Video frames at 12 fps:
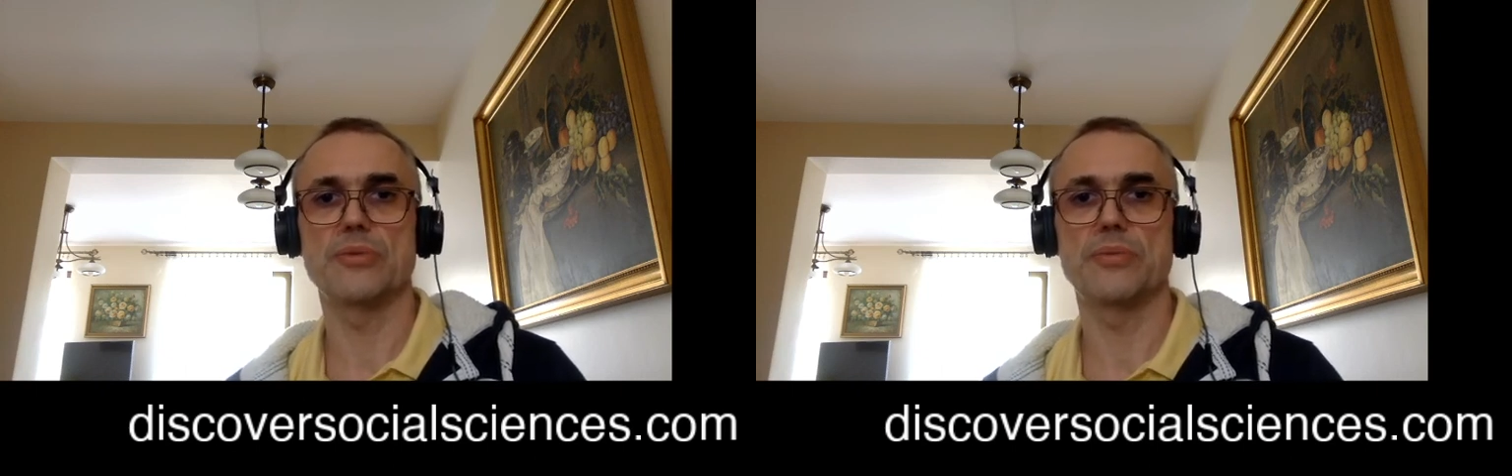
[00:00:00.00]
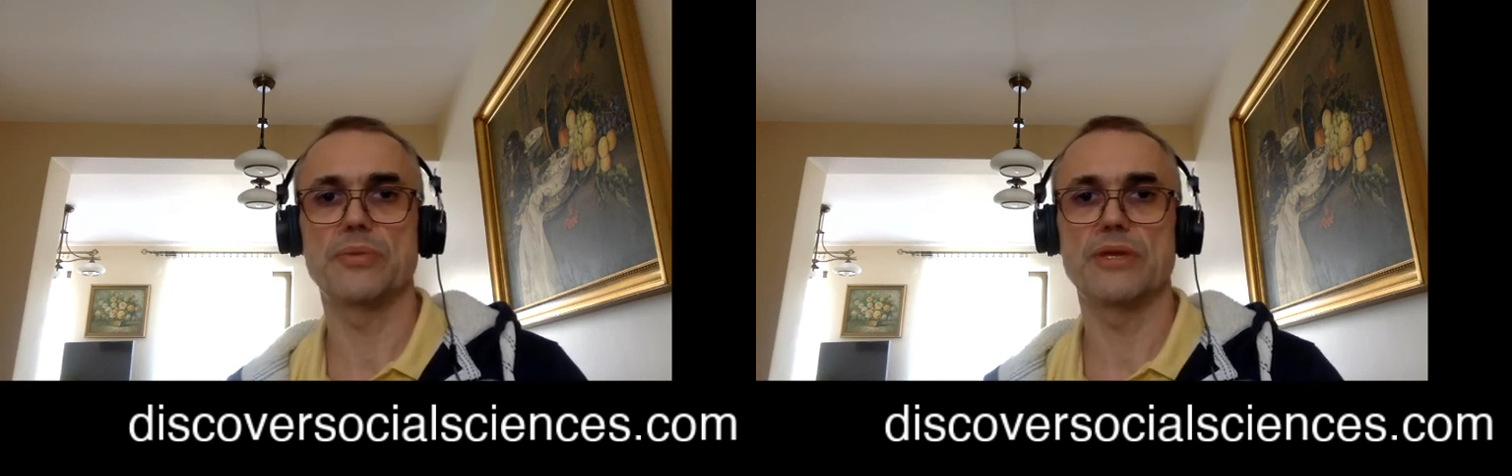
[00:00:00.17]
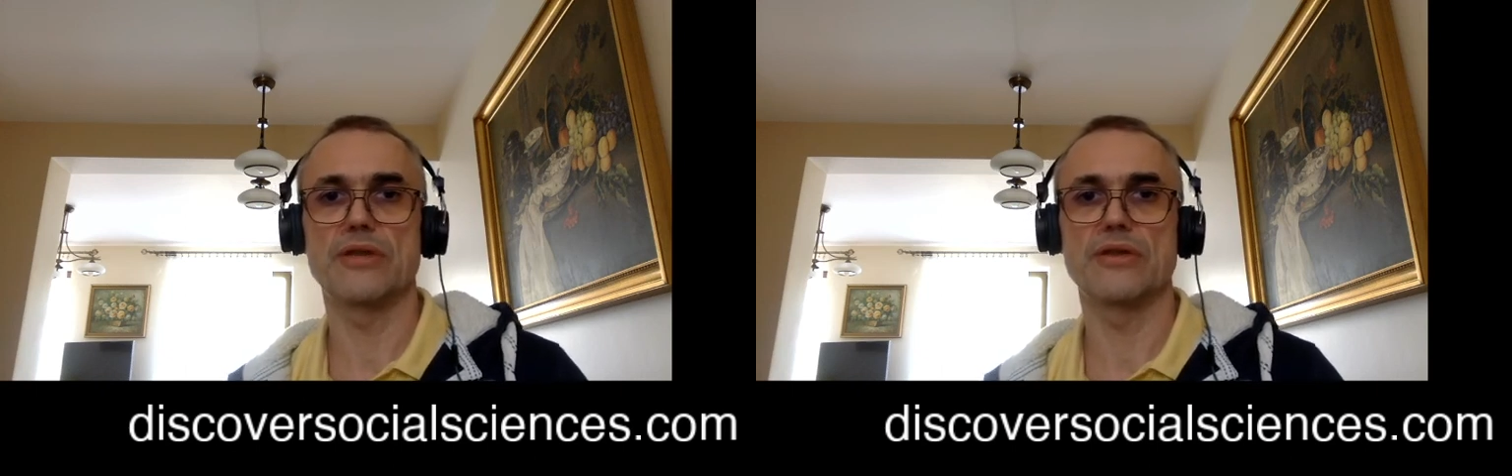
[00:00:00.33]

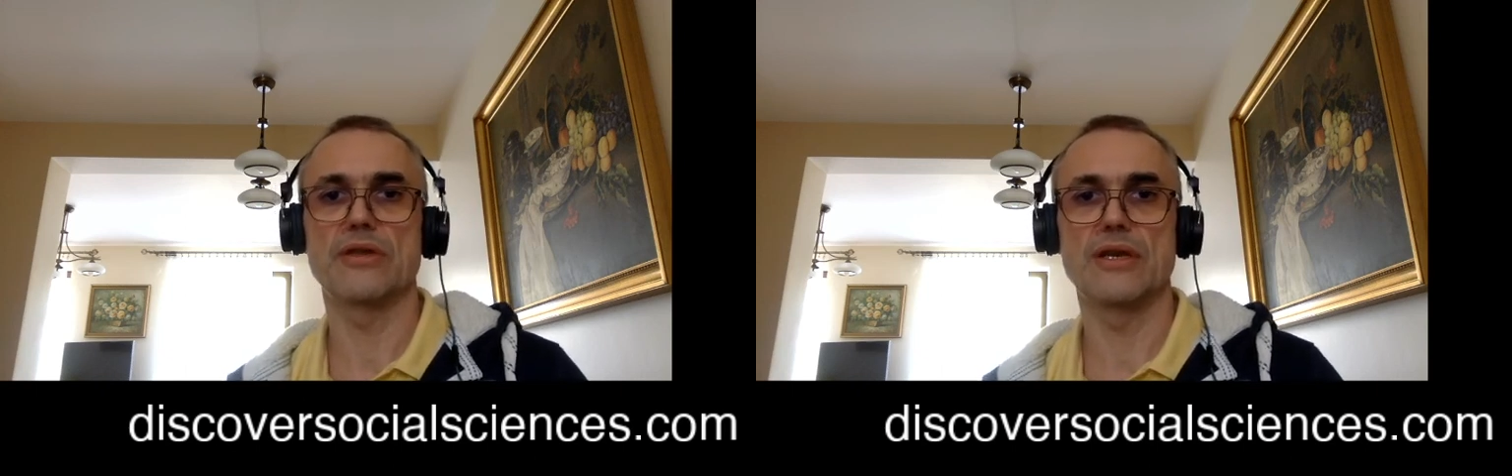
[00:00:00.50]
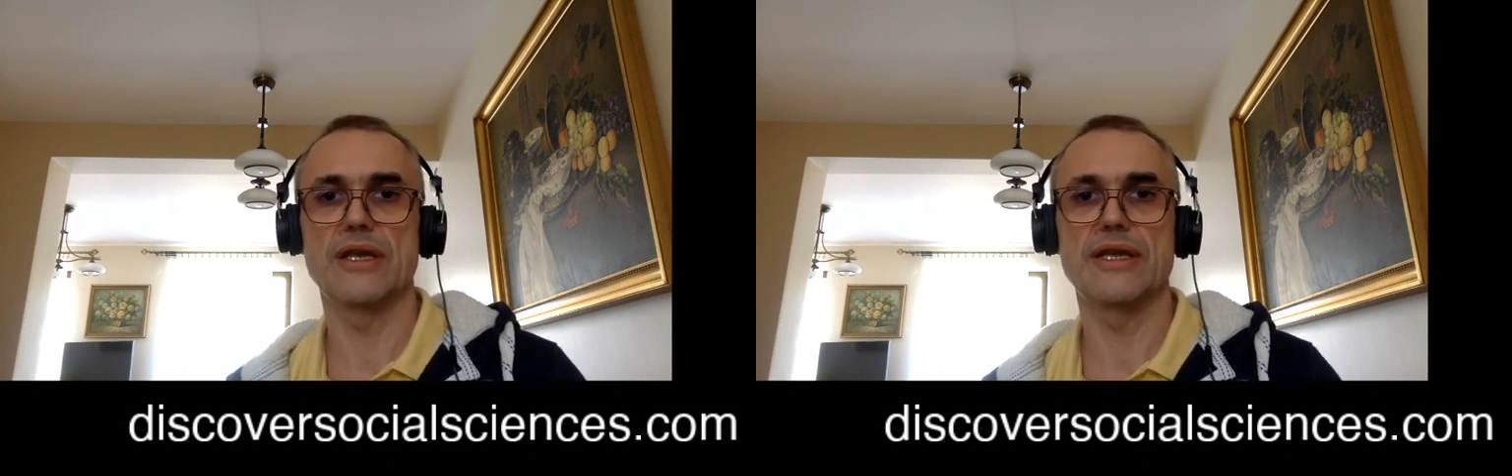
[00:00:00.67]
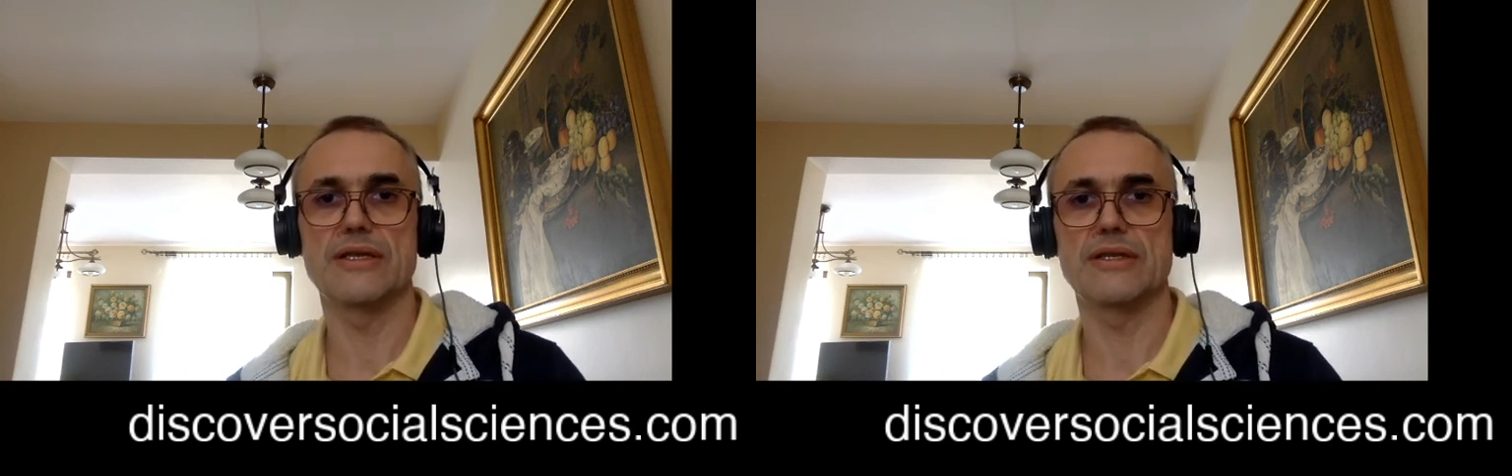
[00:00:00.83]
pick their
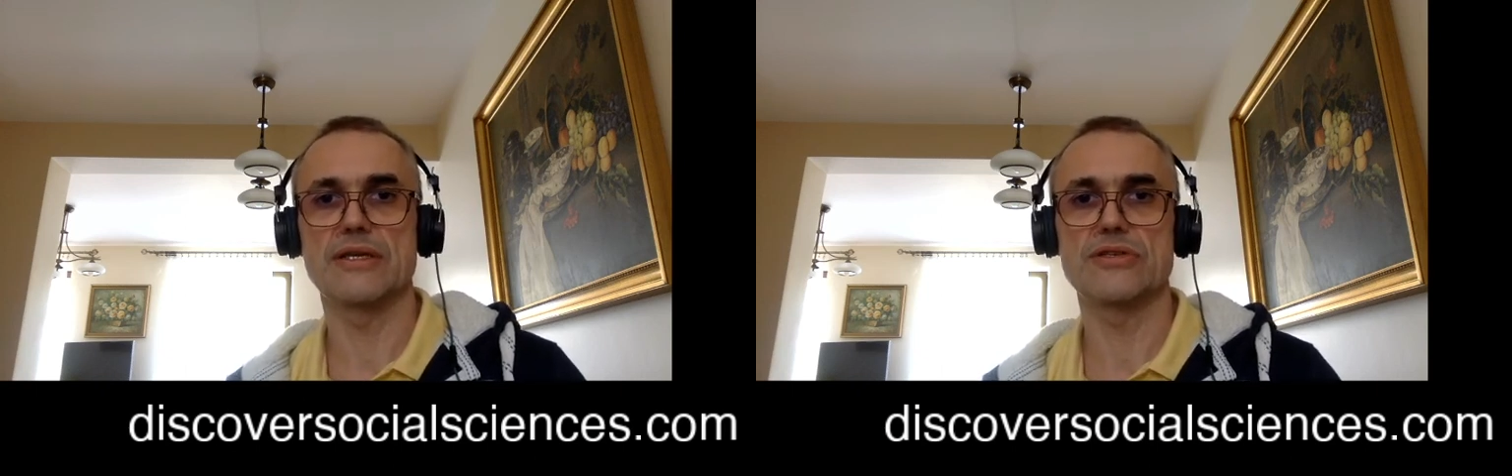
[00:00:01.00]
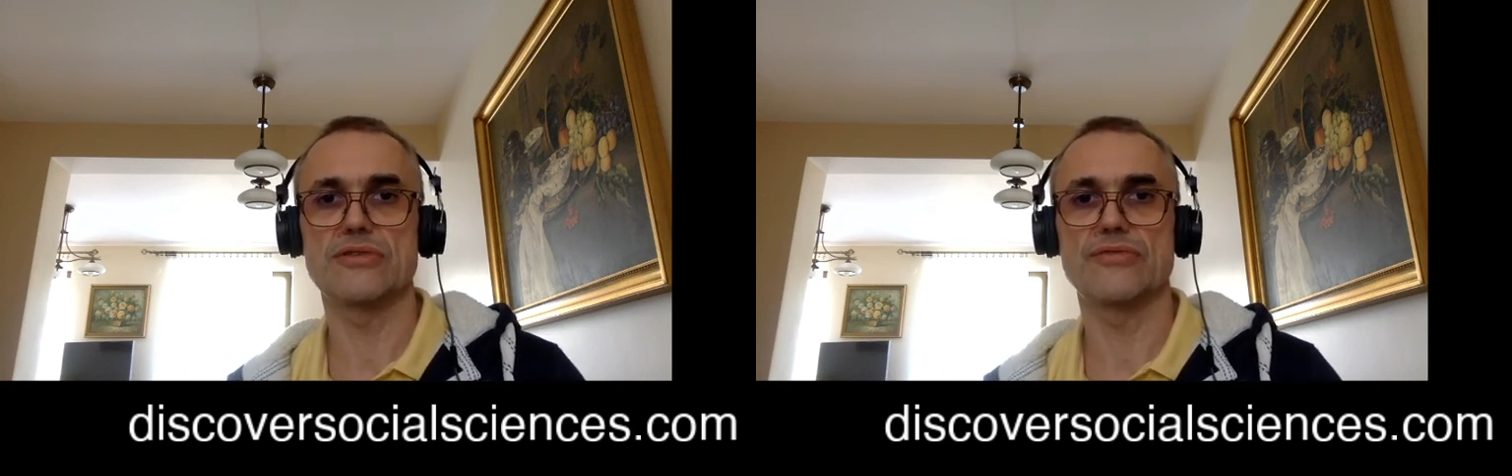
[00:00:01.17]
latest